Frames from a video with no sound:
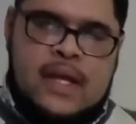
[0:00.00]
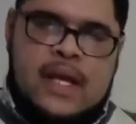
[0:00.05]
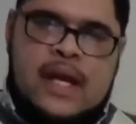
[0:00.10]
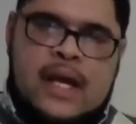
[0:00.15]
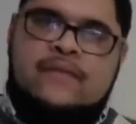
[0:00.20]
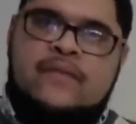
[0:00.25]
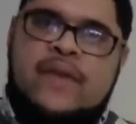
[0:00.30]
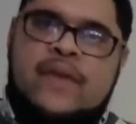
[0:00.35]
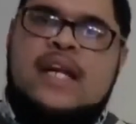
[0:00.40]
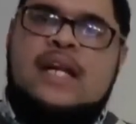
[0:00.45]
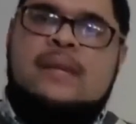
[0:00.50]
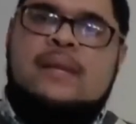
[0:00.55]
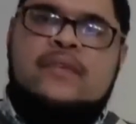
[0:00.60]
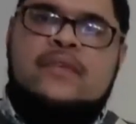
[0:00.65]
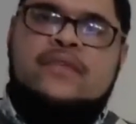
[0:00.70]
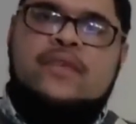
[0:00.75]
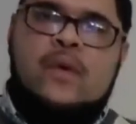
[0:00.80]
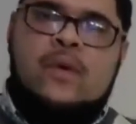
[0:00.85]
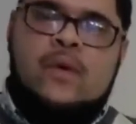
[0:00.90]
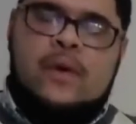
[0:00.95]
And fact number
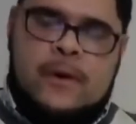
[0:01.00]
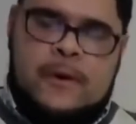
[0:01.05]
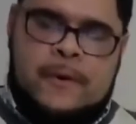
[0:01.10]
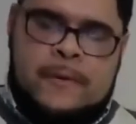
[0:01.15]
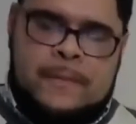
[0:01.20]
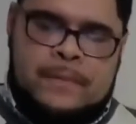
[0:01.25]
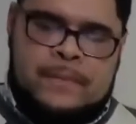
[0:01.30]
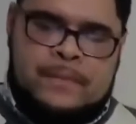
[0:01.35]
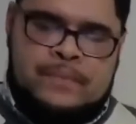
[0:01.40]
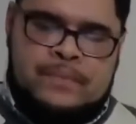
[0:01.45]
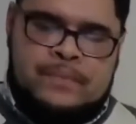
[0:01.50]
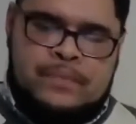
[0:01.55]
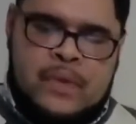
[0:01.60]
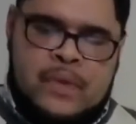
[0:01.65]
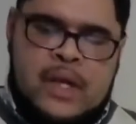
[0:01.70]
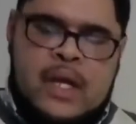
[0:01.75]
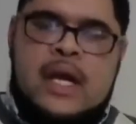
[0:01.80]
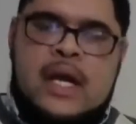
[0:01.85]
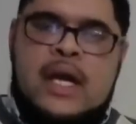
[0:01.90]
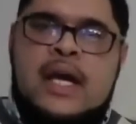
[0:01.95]
four:
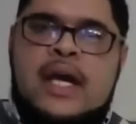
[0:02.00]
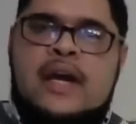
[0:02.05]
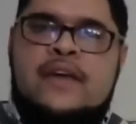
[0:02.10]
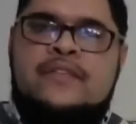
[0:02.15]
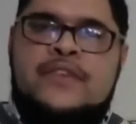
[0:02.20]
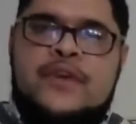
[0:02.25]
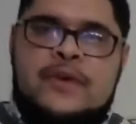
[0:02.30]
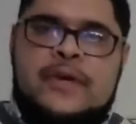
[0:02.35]
if